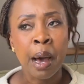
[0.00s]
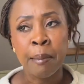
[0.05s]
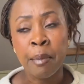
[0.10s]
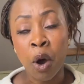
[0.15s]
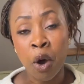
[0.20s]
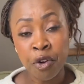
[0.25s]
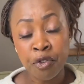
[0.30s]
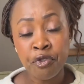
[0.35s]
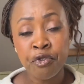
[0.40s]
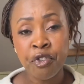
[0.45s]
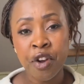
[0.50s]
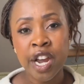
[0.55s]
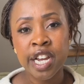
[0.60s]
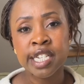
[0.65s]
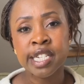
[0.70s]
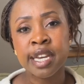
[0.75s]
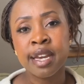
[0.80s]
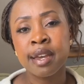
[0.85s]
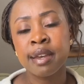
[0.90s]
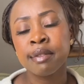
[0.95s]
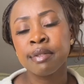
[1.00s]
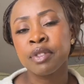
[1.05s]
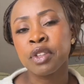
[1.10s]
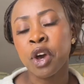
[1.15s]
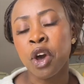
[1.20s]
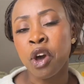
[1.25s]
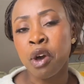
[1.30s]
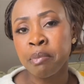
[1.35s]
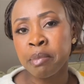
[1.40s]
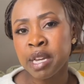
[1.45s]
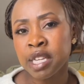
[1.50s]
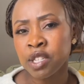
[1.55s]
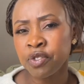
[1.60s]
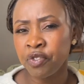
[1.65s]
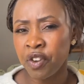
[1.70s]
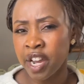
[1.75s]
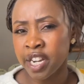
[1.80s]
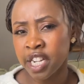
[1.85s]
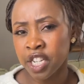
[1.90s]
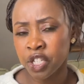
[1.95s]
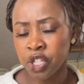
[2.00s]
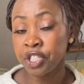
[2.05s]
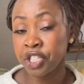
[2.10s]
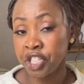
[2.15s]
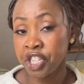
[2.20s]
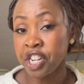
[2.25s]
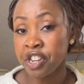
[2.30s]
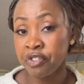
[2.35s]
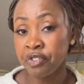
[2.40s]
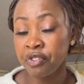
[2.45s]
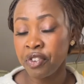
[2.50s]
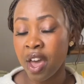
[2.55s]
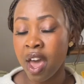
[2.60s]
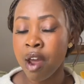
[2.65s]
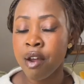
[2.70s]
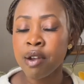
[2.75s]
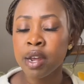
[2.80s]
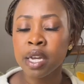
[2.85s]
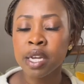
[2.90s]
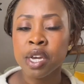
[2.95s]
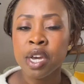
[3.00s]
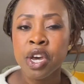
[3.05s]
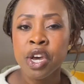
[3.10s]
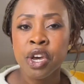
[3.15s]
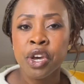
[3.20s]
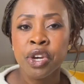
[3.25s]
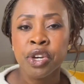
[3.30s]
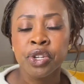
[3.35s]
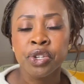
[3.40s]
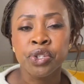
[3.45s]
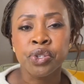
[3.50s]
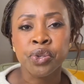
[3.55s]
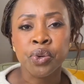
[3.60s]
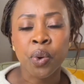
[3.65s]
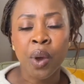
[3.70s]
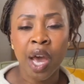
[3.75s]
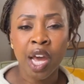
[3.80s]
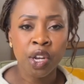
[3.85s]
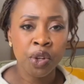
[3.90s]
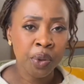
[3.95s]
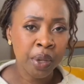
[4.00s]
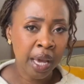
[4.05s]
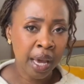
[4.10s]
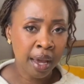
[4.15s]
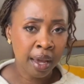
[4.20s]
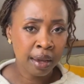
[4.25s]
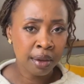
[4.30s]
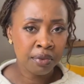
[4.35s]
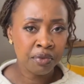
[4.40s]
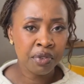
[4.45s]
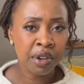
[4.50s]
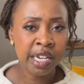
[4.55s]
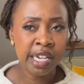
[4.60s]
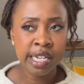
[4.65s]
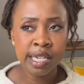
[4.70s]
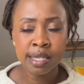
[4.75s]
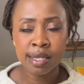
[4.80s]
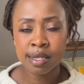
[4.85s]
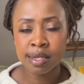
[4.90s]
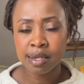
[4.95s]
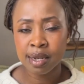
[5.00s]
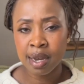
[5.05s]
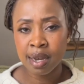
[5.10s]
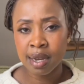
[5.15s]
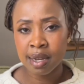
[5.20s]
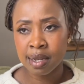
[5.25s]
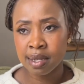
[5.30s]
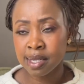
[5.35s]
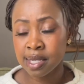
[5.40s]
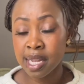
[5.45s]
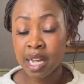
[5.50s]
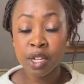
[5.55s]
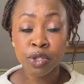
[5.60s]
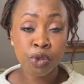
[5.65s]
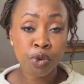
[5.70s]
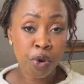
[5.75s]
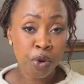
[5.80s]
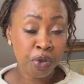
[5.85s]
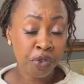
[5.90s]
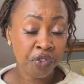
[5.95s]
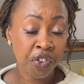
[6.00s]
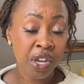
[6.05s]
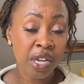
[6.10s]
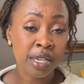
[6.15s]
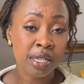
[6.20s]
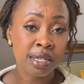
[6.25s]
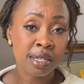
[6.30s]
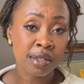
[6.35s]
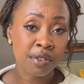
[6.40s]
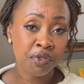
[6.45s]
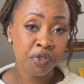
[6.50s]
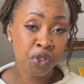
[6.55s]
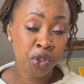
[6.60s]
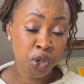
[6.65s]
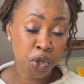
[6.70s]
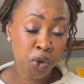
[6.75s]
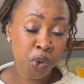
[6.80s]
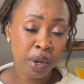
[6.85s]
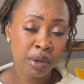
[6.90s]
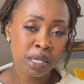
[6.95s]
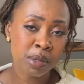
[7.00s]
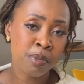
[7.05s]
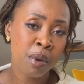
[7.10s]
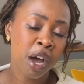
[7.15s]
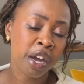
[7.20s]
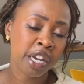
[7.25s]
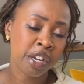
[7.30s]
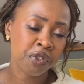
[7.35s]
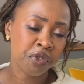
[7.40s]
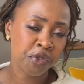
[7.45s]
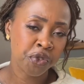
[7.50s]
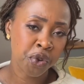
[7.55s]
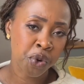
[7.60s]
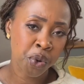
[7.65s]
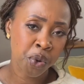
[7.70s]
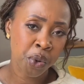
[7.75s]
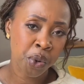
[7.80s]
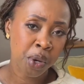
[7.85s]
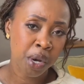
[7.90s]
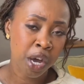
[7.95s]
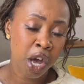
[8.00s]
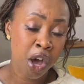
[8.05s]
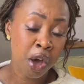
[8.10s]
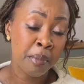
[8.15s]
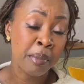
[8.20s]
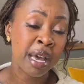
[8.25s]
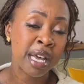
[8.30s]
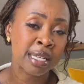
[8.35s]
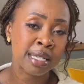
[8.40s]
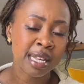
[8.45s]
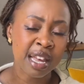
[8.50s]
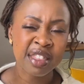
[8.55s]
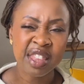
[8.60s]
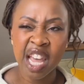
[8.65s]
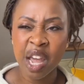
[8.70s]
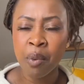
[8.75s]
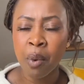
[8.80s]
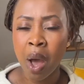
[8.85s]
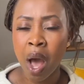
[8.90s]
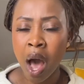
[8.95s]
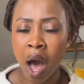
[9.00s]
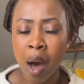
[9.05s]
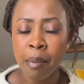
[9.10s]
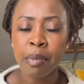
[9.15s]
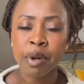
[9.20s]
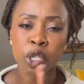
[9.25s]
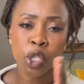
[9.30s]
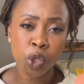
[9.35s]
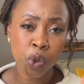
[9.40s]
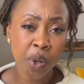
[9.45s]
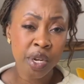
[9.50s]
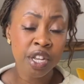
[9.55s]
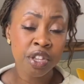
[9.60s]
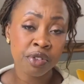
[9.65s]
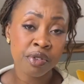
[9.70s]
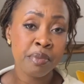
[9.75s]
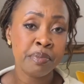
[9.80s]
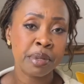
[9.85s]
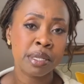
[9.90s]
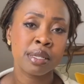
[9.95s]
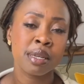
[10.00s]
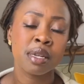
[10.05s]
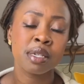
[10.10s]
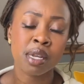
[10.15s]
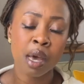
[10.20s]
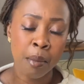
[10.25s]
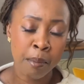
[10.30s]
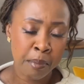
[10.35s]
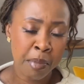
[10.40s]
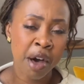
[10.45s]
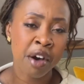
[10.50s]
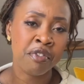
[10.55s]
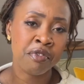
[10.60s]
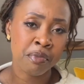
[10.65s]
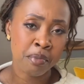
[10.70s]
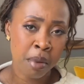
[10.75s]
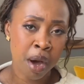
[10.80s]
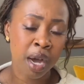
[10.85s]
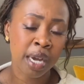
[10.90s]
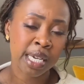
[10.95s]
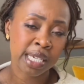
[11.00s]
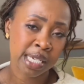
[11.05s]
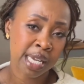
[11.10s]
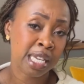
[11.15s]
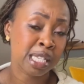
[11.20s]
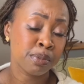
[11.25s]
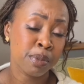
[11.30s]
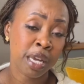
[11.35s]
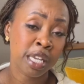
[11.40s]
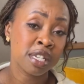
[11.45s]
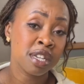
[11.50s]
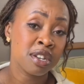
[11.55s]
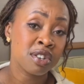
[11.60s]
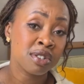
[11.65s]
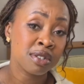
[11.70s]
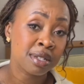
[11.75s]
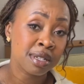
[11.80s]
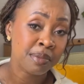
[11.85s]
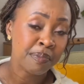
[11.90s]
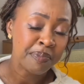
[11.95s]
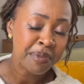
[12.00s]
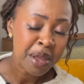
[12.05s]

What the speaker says: on Friday, the Hermes finance chief, Eric Duhaluge, released sales growth figures for the US market for Hermes, and they were up 23% above market expectations.